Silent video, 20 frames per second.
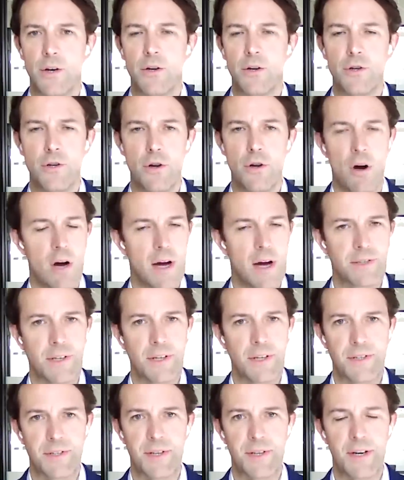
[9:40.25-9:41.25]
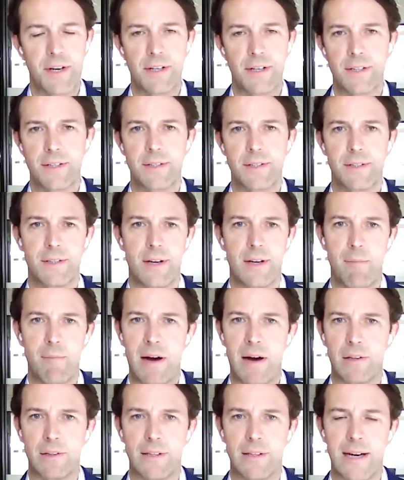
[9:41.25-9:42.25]
Not as concerned
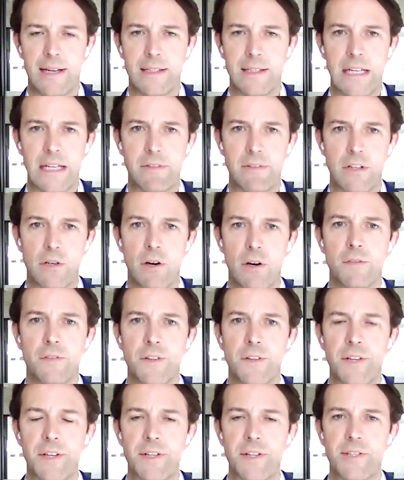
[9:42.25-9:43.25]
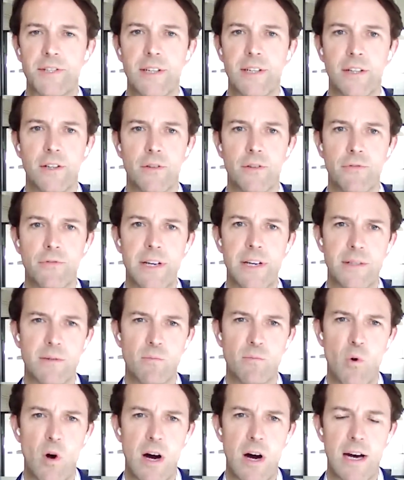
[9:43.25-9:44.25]
about that, David, not for this year. And the
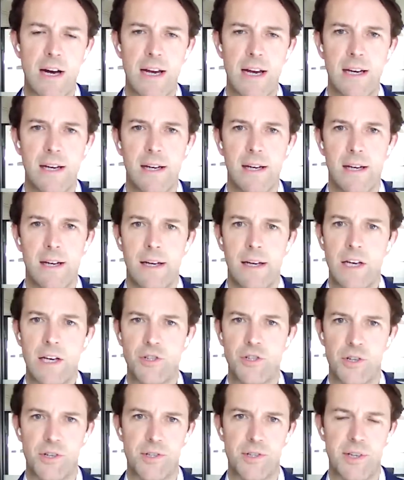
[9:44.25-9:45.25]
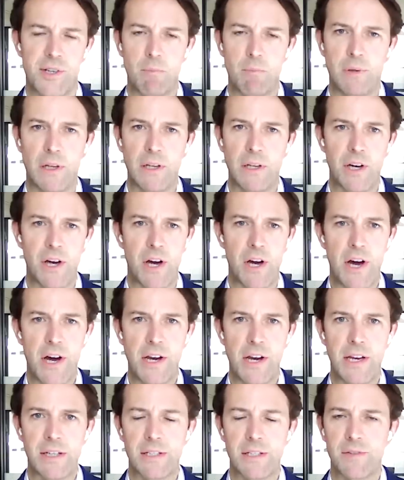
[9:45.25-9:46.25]
reason why is just simply the
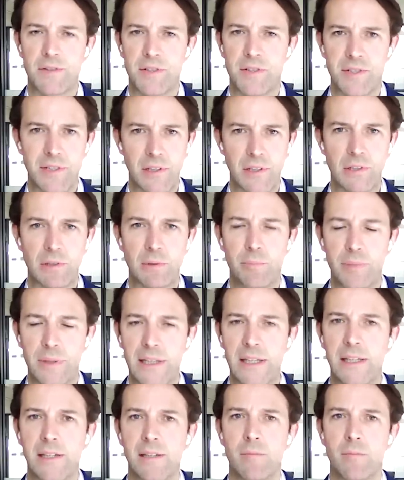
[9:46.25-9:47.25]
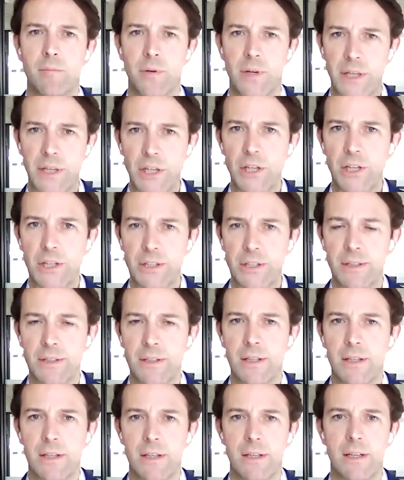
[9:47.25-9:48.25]
earnings have still been pretty good.
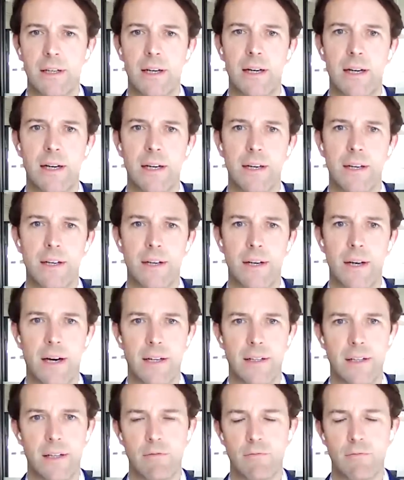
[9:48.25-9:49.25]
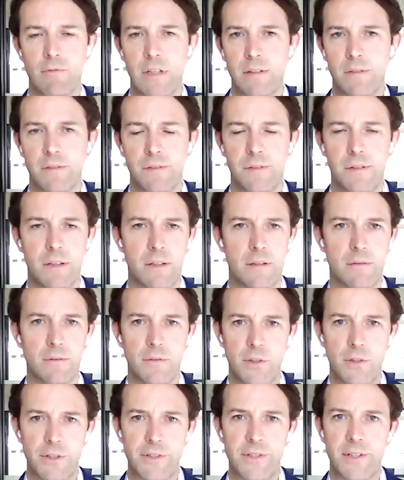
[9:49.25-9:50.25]
And I think we've
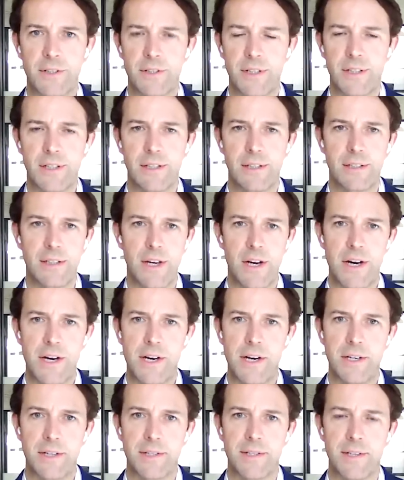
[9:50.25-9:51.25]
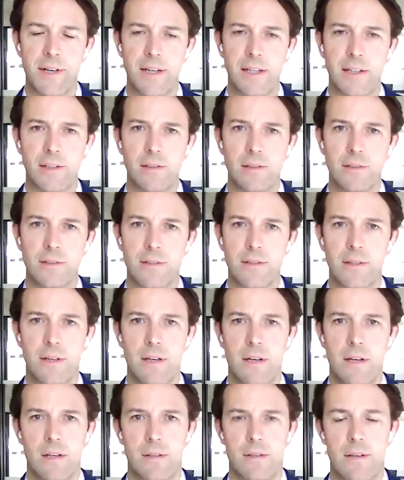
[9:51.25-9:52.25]
looked at the earnings cycles
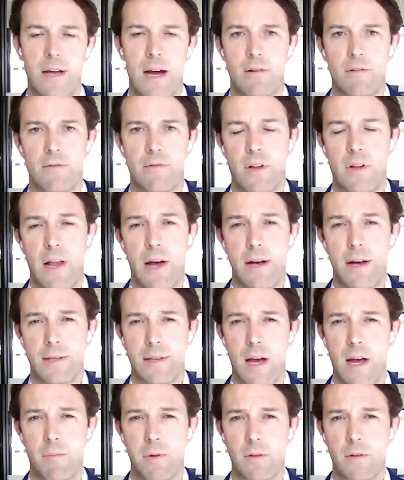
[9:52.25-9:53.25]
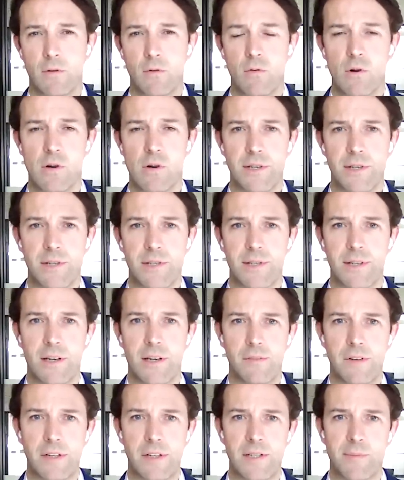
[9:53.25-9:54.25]
now the last couple of quarters,
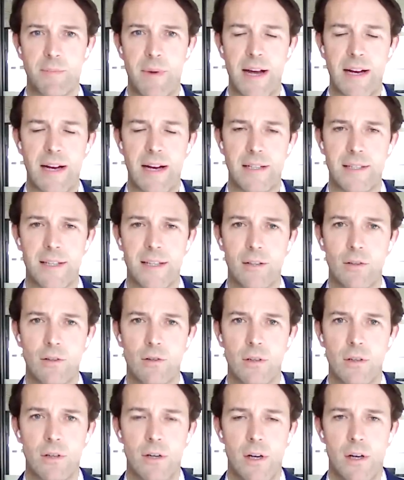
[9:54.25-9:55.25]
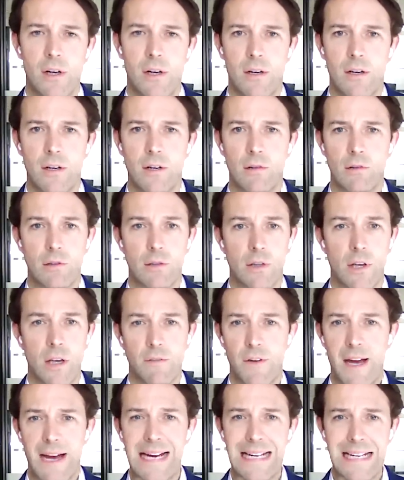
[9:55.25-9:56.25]
kind of expecting or you know, looking
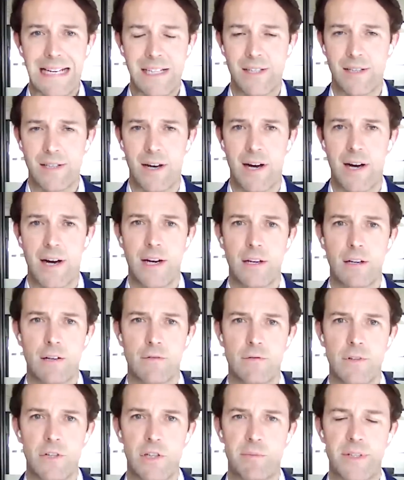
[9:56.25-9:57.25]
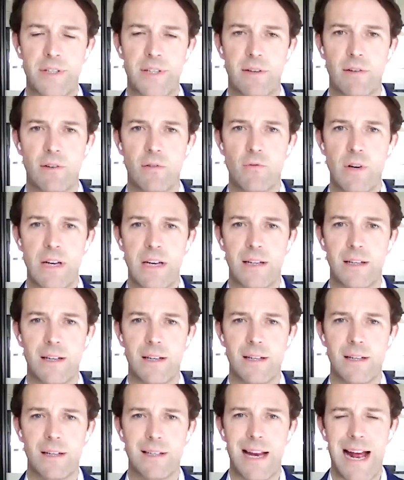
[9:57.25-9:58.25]
for any sign of real material weakness
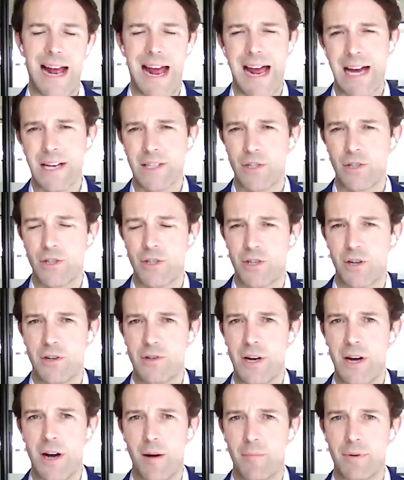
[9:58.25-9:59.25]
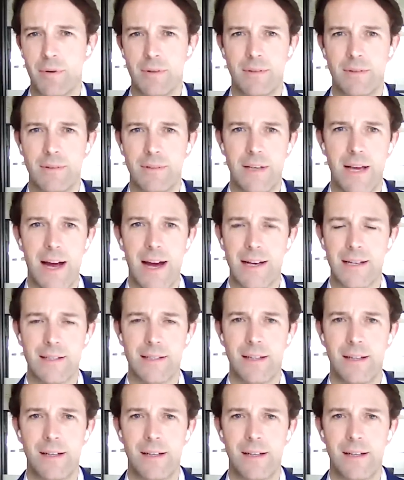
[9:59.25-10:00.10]
that hasn't shown up yet.